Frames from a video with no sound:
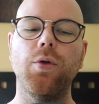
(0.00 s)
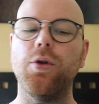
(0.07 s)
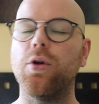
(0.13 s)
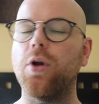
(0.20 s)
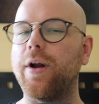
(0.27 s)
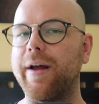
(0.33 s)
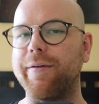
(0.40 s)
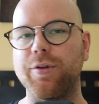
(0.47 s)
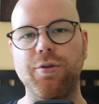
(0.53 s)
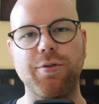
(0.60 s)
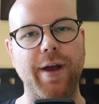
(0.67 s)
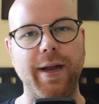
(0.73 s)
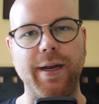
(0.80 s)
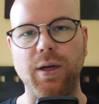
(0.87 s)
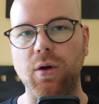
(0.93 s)
don't have to
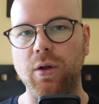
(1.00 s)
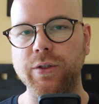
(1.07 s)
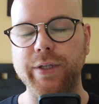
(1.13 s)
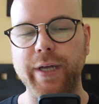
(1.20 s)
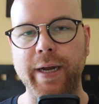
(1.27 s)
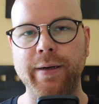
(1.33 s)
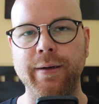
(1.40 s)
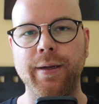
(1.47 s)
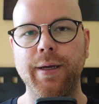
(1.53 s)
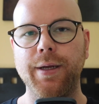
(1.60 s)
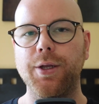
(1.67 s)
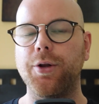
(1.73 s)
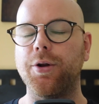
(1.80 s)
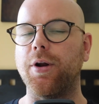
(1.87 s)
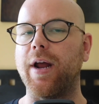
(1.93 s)
create any content.
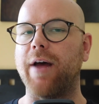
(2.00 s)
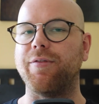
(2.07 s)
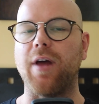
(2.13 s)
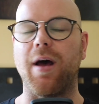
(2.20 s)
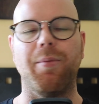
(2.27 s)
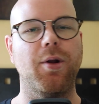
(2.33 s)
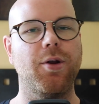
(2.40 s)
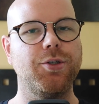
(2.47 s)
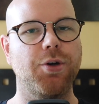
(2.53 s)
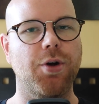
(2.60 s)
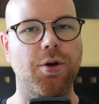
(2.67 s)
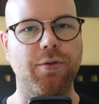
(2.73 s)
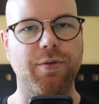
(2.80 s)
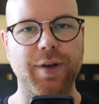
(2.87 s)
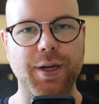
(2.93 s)
You don't have to upload your
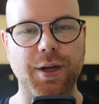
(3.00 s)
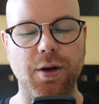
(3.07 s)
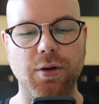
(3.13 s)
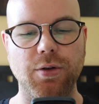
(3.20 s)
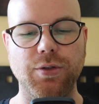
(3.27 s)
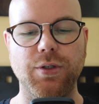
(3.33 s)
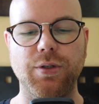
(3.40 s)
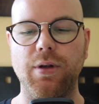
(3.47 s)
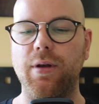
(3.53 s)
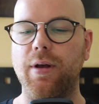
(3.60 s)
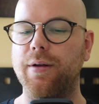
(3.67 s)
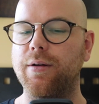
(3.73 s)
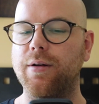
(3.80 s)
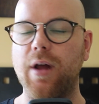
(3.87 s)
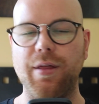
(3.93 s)
own videos.
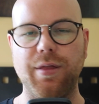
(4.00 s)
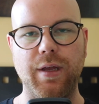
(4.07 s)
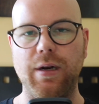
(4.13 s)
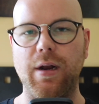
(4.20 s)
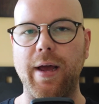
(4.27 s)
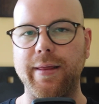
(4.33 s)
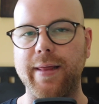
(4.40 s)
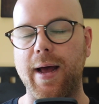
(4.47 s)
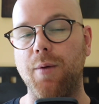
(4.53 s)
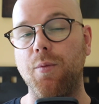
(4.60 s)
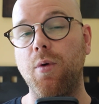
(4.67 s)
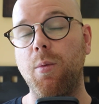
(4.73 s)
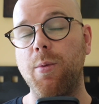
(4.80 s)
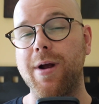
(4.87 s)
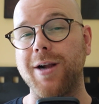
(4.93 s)
Nothing like that.
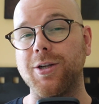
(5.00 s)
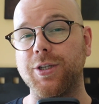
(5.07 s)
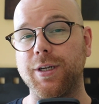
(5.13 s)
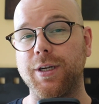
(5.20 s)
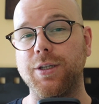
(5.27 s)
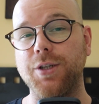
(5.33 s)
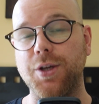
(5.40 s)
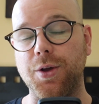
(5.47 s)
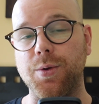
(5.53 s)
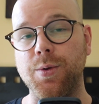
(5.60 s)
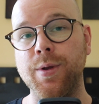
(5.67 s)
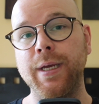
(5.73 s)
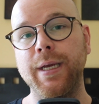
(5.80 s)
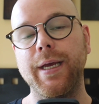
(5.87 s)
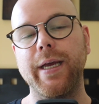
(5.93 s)
What we're actually going to do
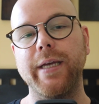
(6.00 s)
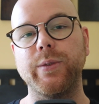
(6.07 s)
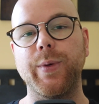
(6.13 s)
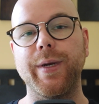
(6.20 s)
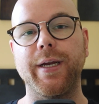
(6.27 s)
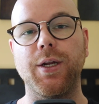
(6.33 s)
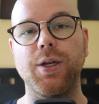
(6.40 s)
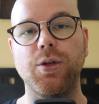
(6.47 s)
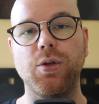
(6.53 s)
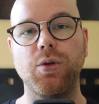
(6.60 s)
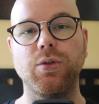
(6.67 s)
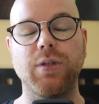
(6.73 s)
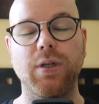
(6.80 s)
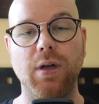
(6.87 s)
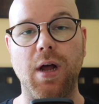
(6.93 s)
is we're going to
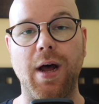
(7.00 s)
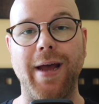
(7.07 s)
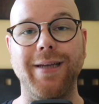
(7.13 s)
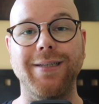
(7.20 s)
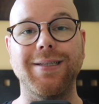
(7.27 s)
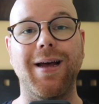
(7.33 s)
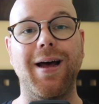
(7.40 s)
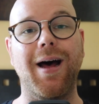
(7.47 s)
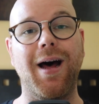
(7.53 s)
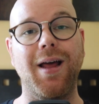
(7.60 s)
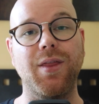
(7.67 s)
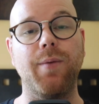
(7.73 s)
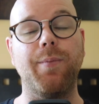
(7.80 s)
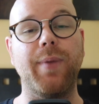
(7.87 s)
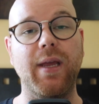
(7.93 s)
utilize
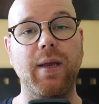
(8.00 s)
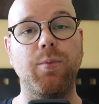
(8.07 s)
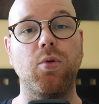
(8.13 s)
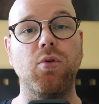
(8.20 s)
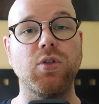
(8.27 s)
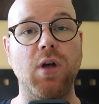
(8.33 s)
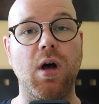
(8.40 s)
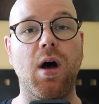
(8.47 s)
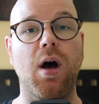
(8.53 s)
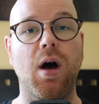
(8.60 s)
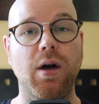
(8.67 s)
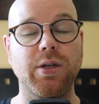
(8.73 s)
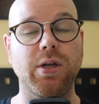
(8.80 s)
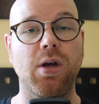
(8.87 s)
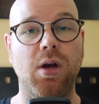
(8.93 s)
other people's
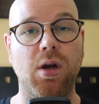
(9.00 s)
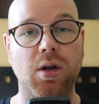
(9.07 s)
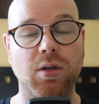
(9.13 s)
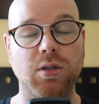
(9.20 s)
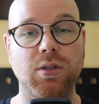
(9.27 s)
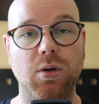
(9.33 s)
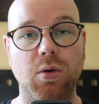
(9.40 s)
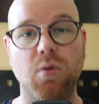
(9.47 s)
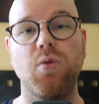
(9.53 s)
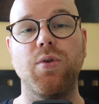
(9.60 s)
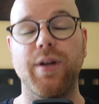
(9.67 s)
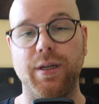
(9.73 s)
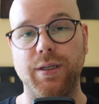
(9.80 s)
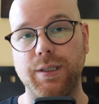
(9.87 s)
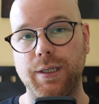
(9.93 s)
hard-earned
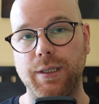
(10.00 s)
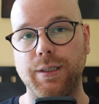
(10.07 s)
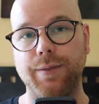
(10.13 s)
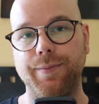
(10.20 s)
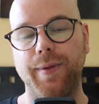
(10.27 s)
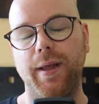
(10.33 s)
audiences.